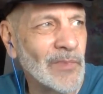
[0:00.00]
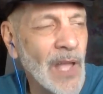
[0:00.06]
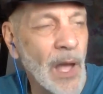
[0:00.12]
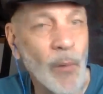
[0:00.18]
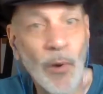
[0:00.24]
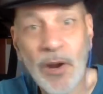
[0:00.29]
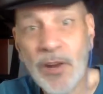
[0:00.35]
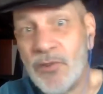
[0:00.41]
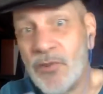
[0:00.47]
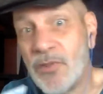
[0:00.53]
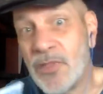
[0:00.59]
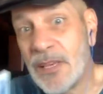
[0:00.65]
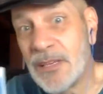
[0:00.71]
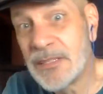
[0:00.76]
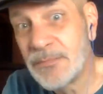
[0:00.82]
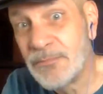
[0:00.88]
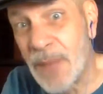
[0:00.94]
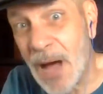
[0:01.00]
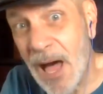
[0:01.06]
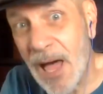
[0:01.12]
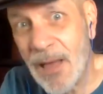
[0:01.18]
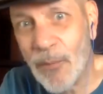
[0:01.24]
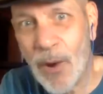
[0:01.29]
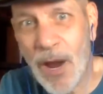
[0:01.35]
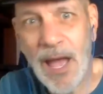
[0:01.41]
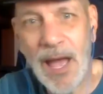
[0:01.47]
I want to do things
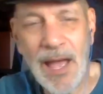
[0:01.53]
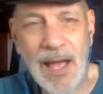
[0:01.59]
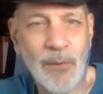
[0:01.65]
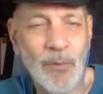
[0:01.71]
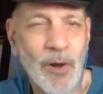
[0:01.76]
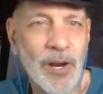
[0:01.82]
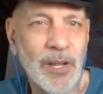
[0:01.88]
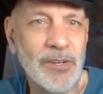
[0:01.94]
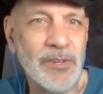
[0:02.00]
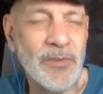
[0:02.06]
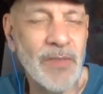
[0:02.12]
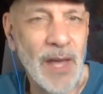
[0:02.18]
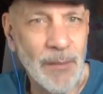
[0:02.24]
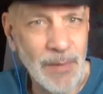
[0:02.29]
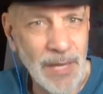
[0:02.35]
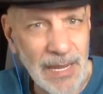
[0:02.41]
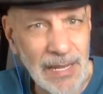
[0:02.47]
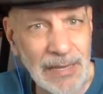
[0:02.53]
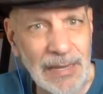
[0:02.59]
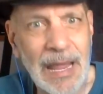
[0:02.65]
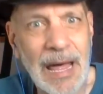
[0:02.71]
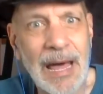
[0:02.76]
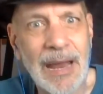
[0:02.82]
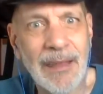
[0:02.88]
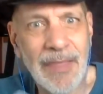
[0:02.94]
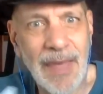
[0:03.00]
my way. I'm getting a
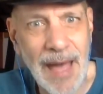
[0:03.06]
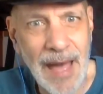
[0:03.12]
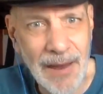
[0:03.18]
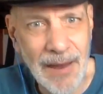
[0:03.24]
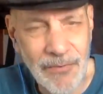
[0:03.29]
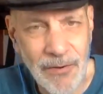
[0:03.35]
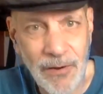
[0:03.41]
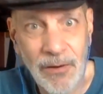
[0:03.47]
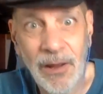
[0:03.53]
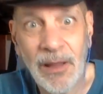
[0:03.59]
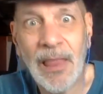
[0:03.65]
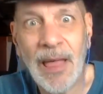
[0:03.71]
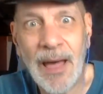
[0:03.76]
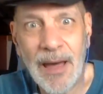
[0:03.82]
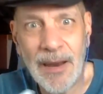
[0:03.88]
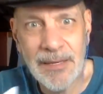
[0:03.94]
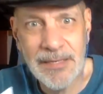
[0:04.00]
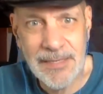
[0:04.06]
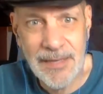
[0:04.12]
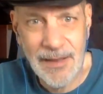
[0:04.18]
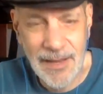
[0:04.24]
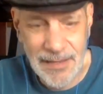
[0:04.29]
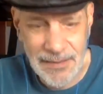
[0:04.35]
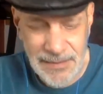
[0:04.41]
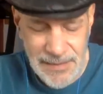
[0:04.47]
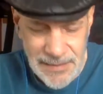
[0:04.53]
lot of that for a lot of
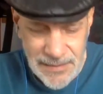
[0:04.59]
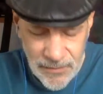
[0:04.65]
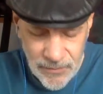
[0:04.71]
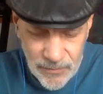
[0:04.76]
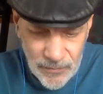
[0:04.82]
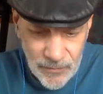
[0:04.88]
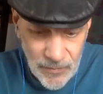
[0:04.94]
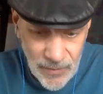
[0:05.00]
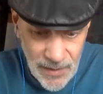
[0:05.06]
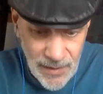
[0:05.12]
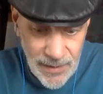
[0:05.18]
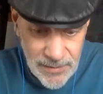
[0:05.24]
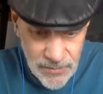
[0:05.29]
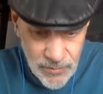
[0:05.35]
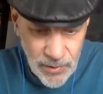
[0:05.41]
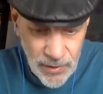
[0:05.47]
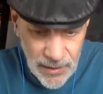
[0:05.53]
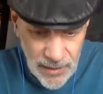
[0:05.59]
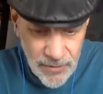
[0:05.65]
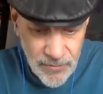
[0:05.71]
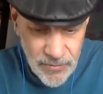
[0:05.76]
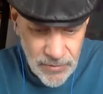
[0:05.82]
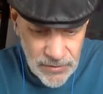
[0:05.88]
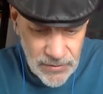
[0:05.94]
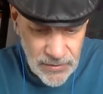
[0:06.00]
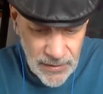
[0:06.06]
signs. That's really
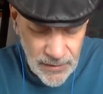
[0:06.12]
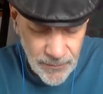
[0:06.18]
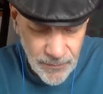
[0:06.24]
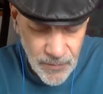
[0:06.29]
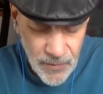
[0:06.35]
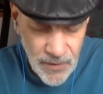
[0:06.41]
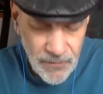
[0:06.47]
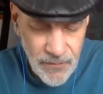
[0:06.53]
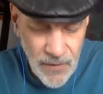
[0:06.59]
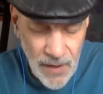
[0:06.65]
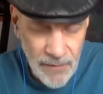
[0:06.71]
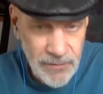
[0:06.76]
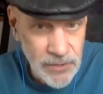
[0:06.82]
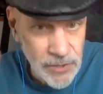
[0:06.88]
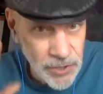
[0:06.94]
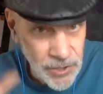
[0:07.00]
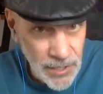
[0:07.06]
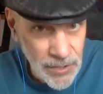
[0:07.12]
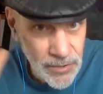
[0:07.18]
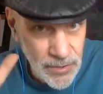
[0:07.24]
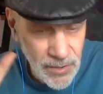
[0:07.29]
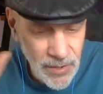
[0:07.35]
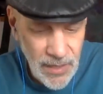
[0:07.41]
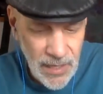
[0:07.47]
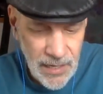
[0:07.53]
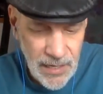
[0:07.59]
interesting. Five is a change
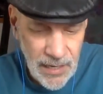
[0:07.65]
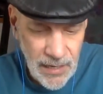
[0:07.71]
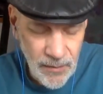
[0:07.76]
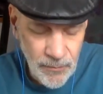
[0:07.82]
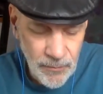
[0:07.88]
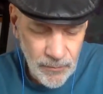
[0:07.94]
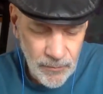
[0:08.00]
in thinking.